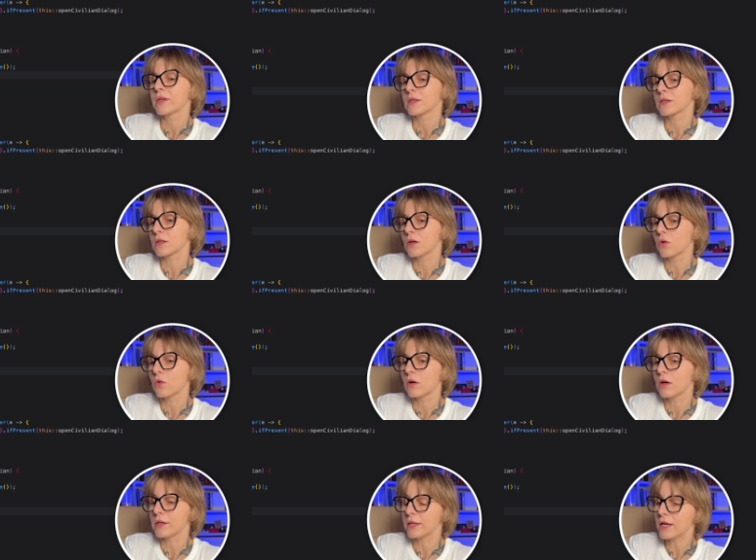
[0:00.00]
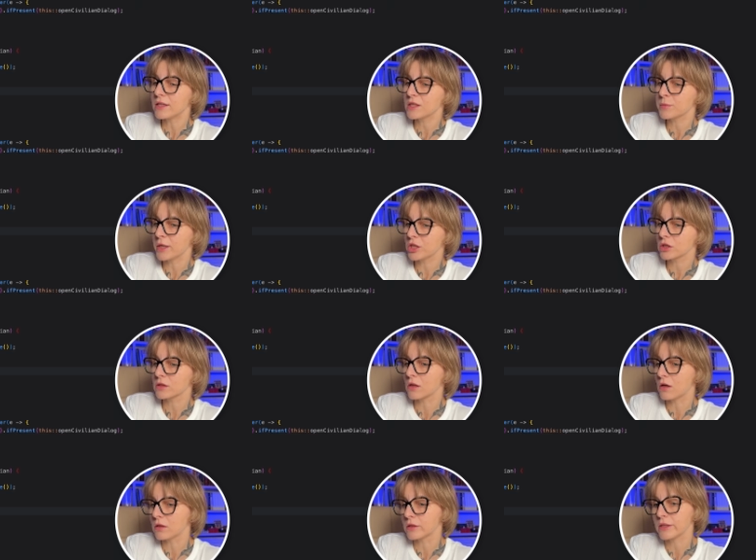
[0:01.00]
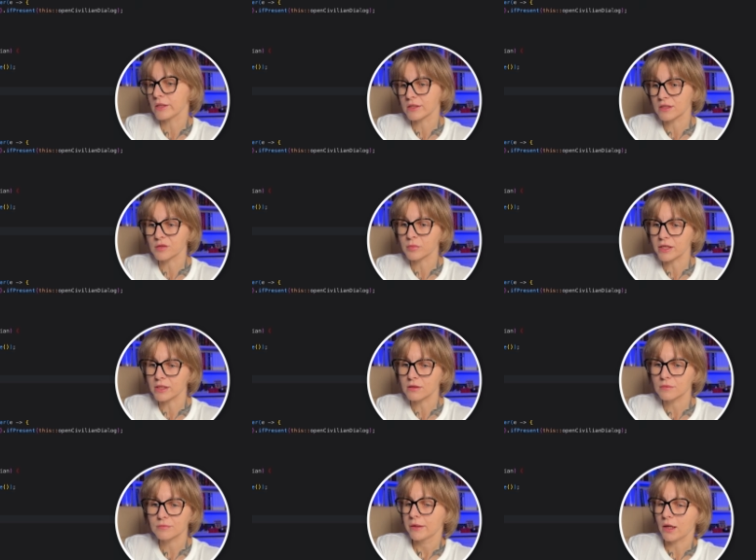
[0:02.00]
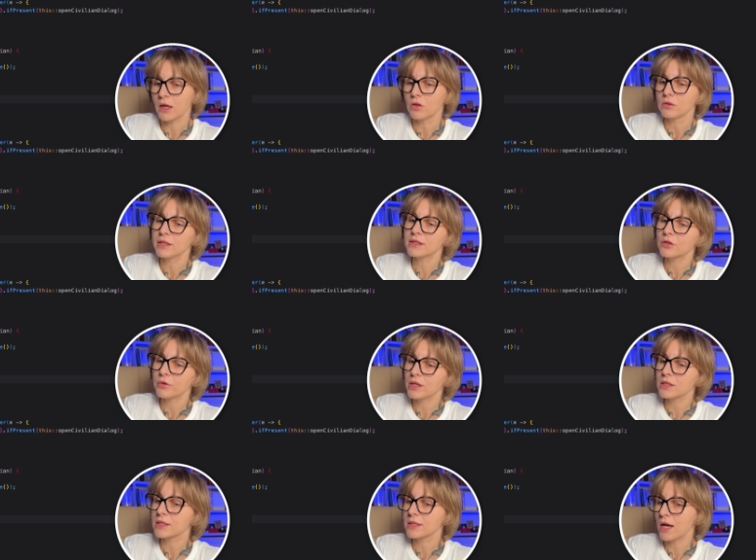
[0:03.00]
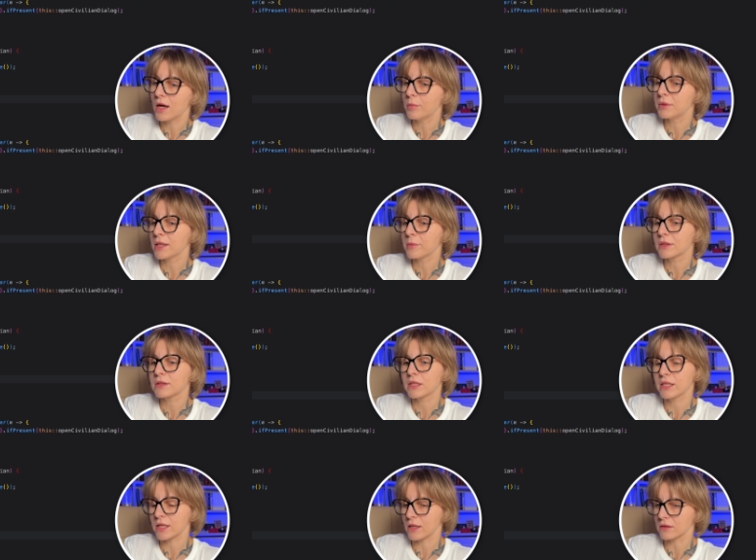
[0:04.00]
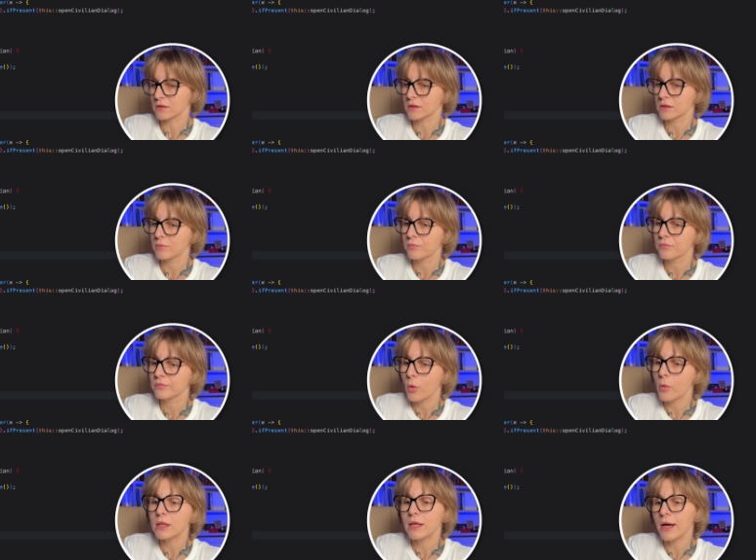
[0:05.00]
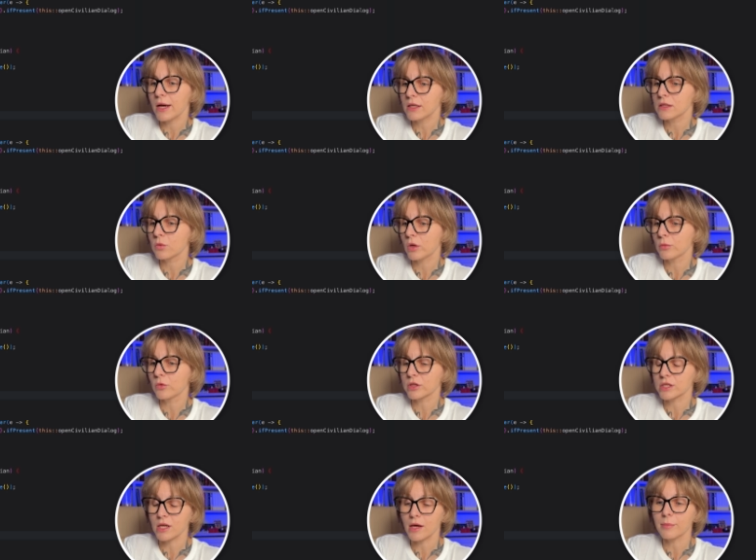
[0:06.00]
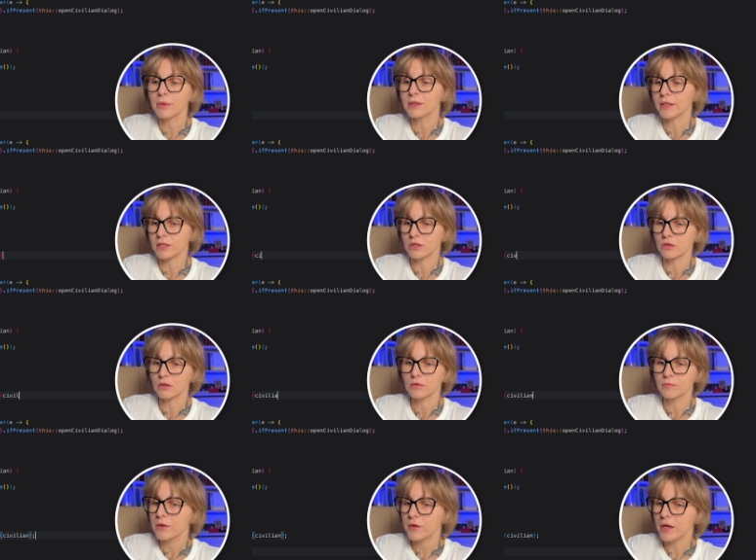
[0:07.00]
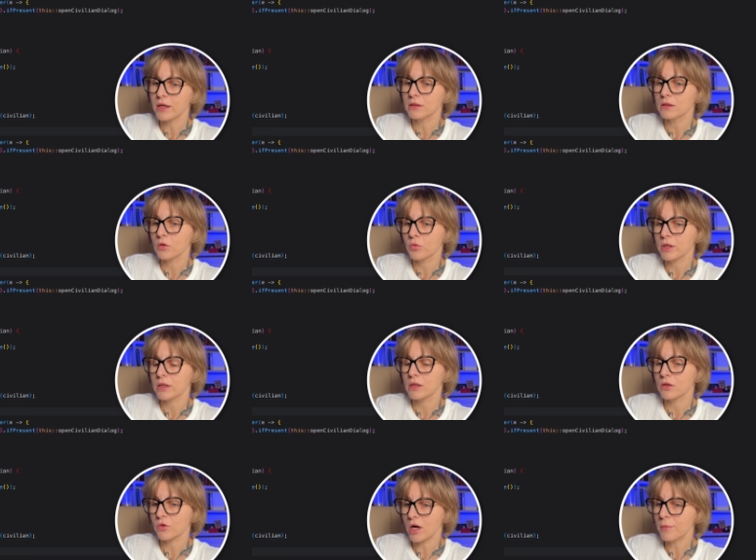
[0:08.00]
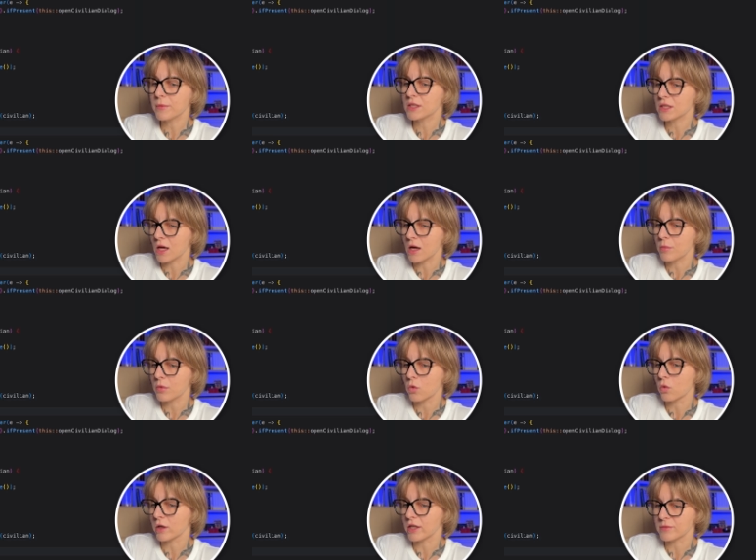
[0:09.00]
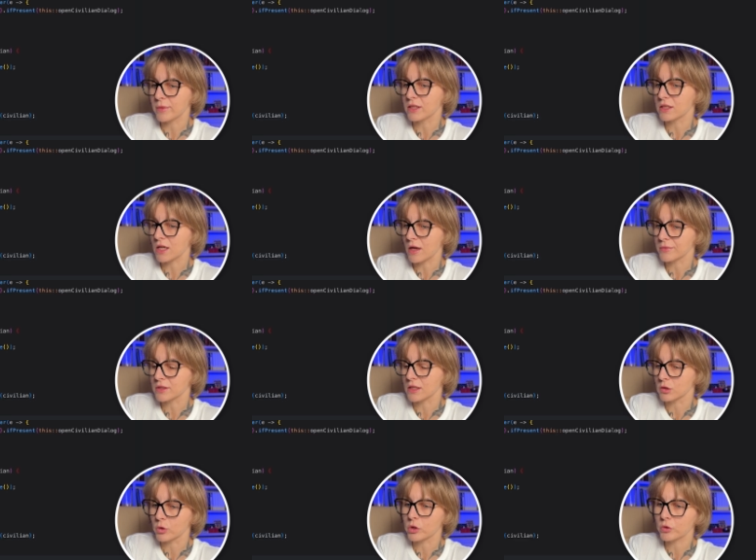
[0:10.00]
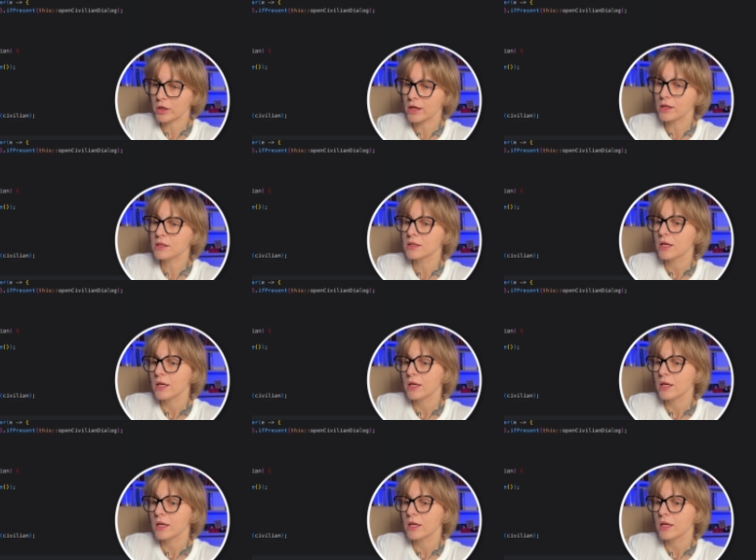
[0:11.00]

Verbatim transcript: so a nice spacious card is displayed. Now let's create a tab labeled Details. We'll add one more tab later. Then we wrap the tab, or as many tabs as we create,